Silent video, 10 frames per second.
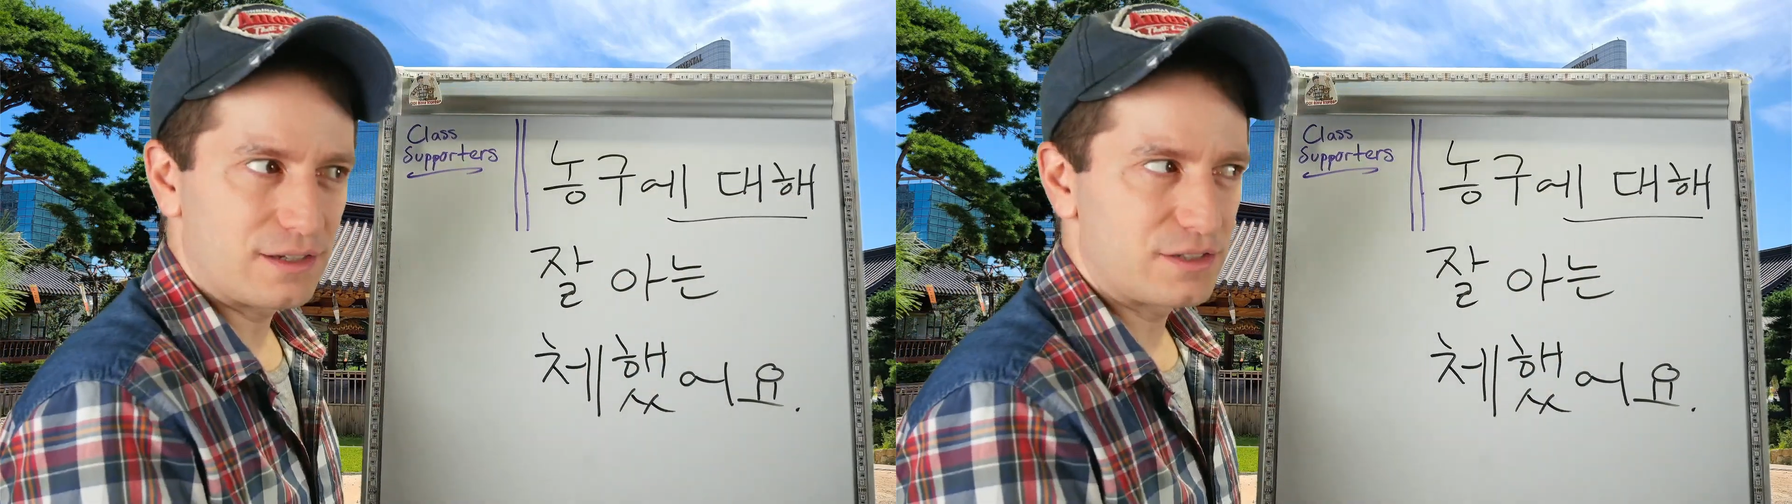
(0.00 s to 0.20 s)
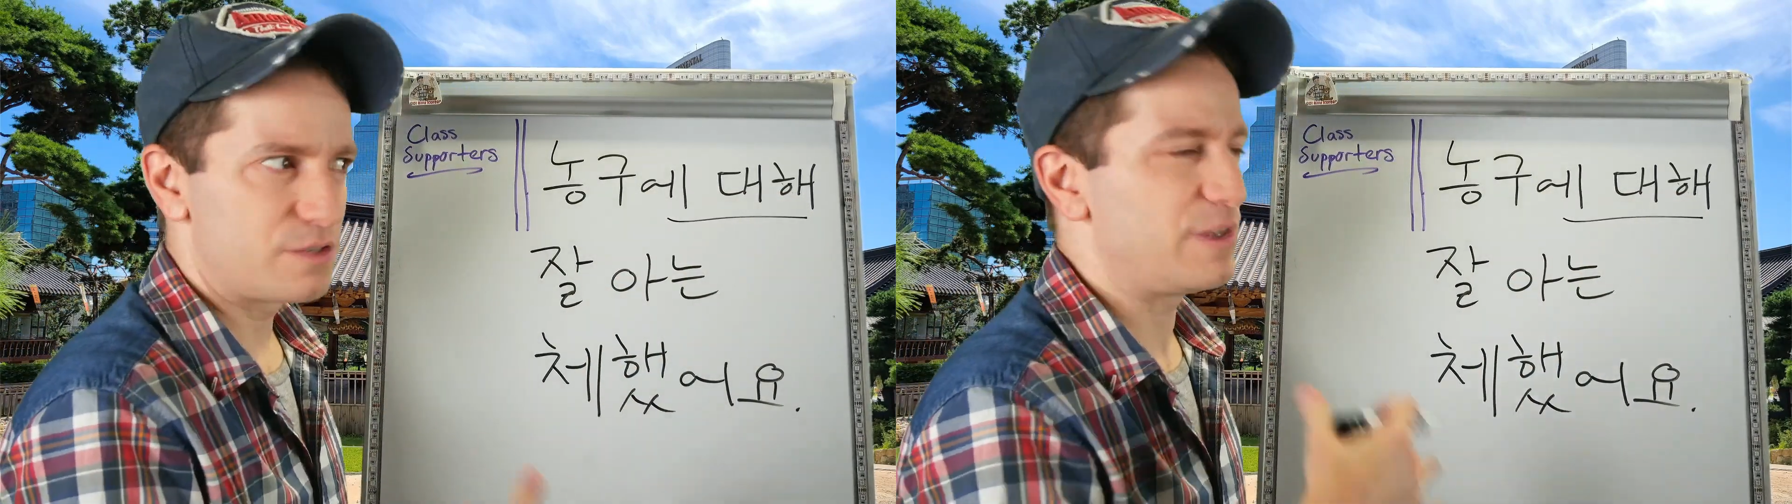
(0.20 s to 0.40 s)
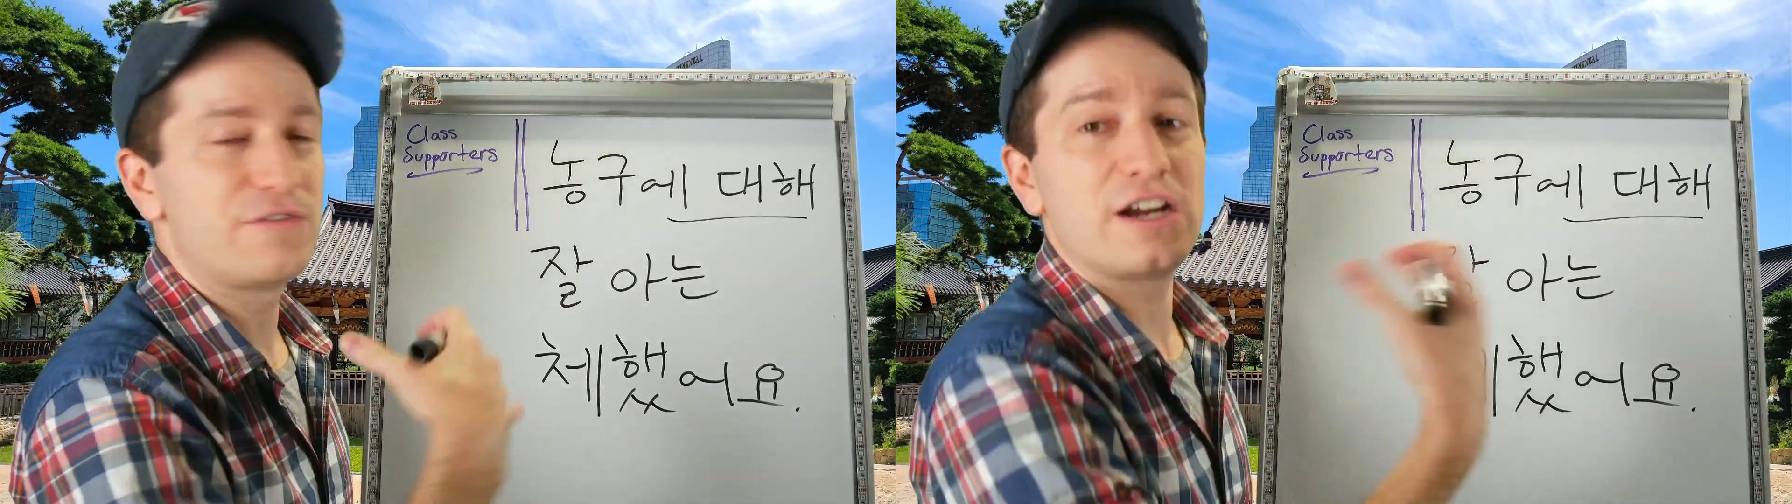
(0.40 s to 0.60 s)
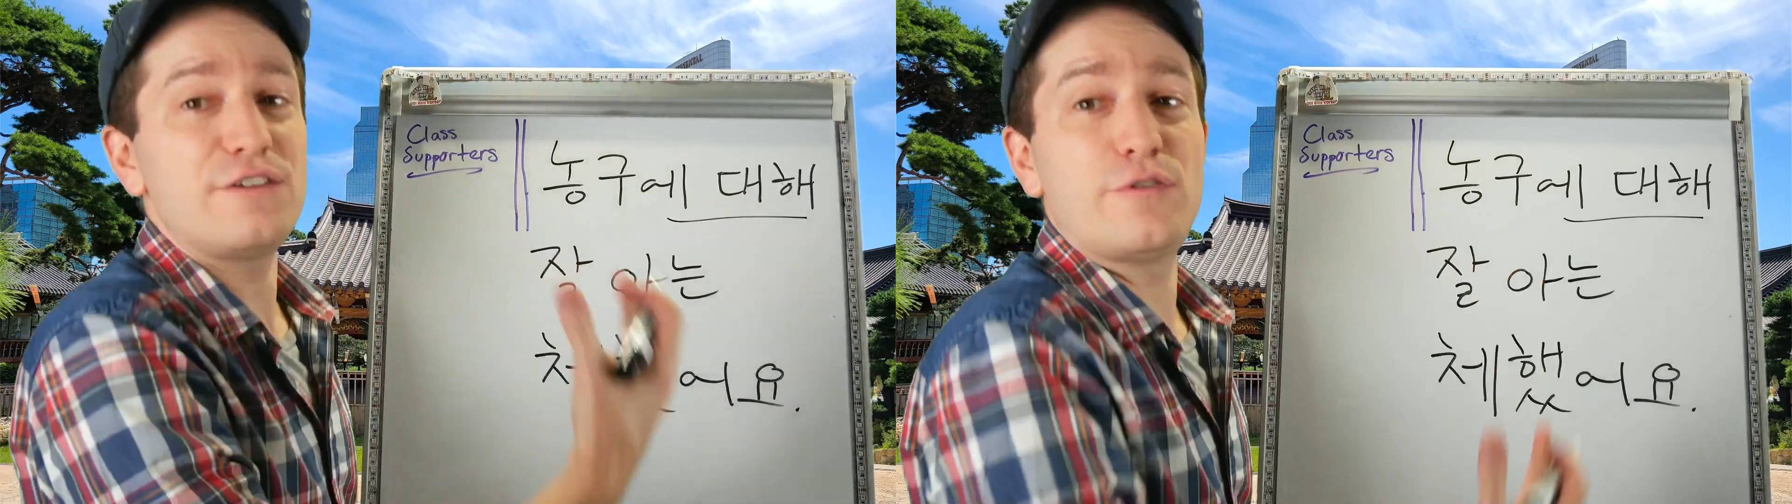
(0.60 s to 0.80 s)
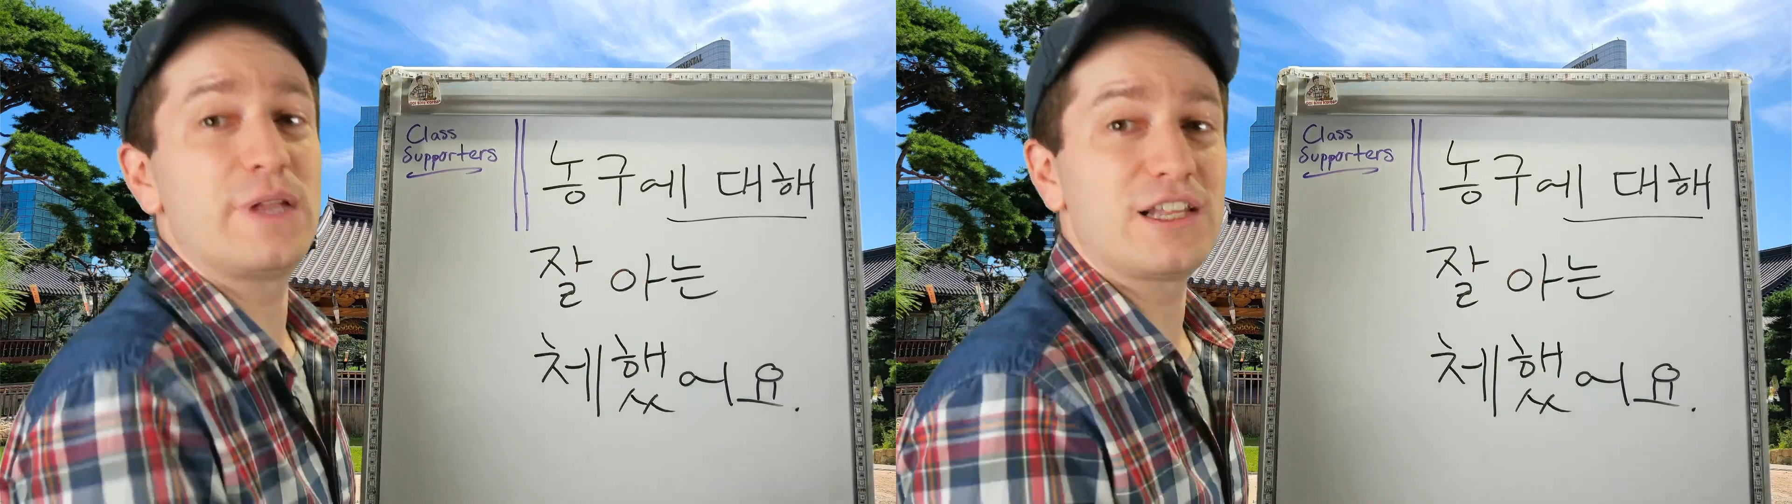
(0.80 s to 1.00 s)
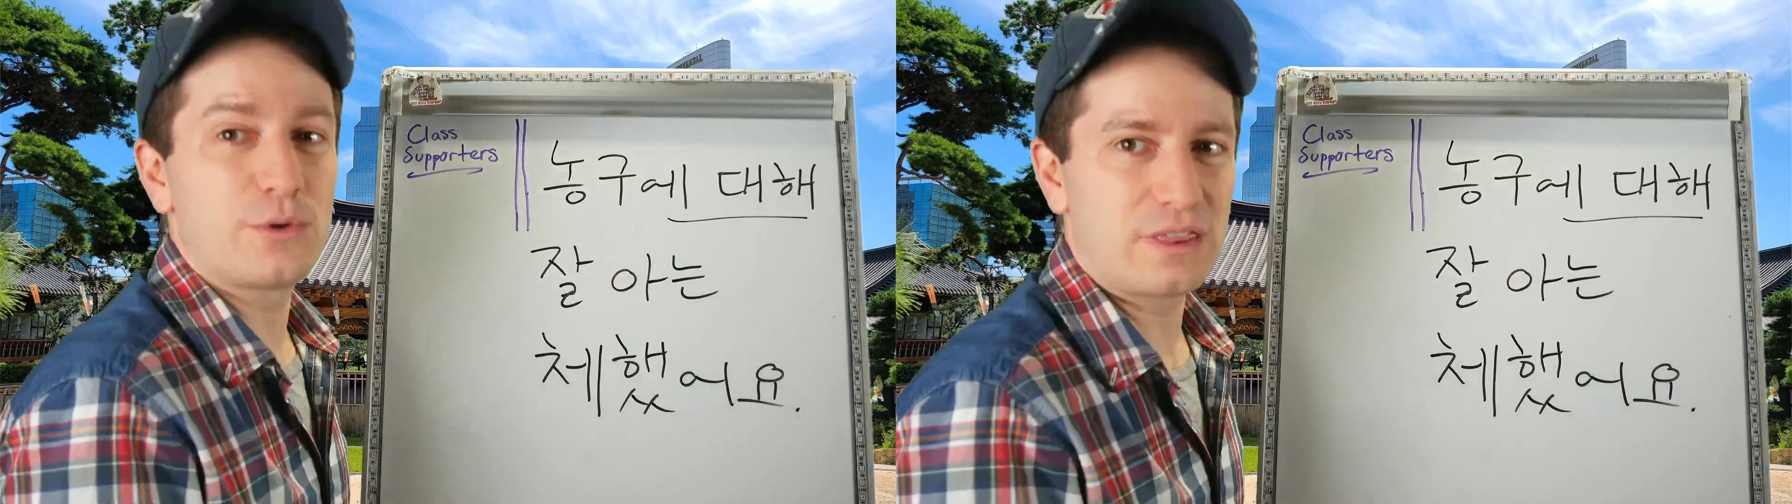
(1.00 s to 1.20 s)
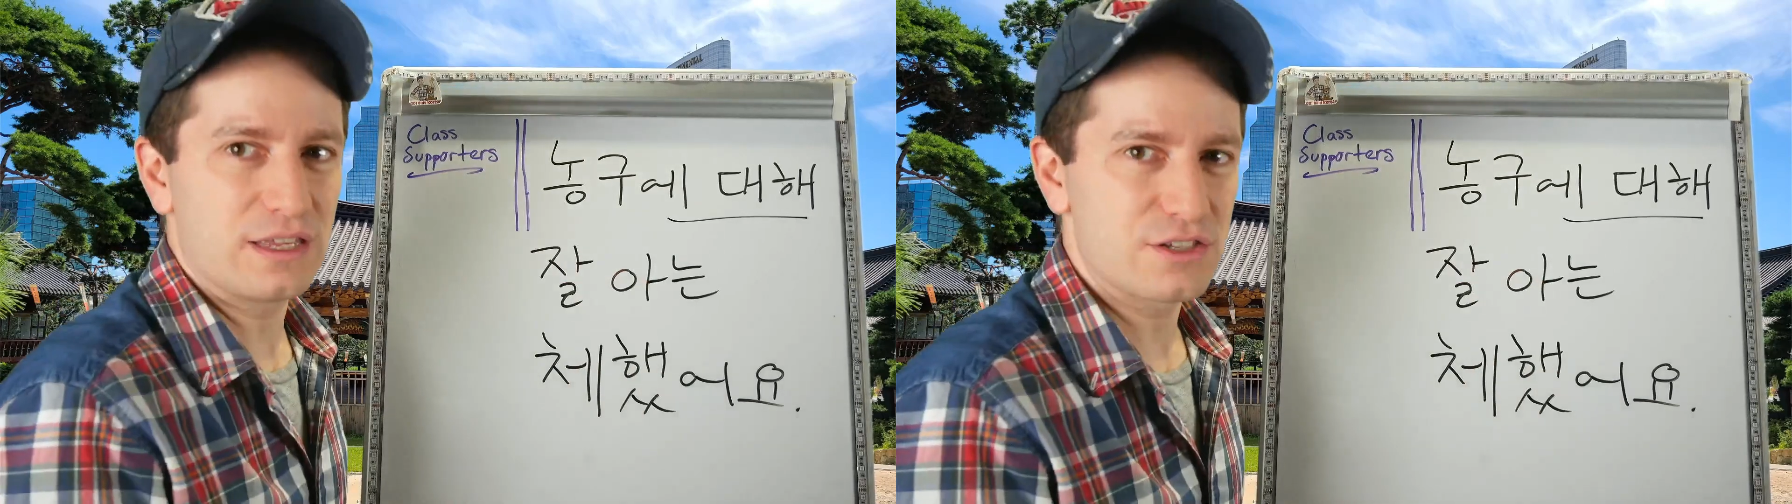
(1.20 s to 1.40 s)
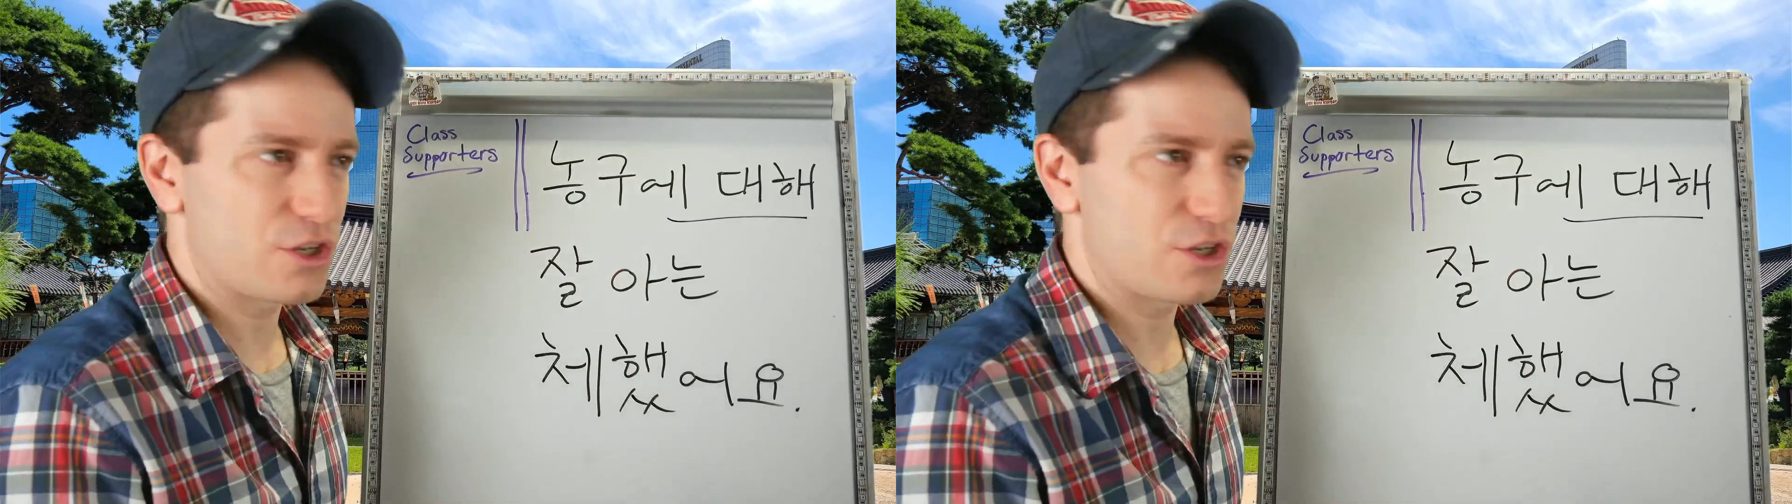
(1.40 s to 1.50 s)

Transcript: to be very familiar with it.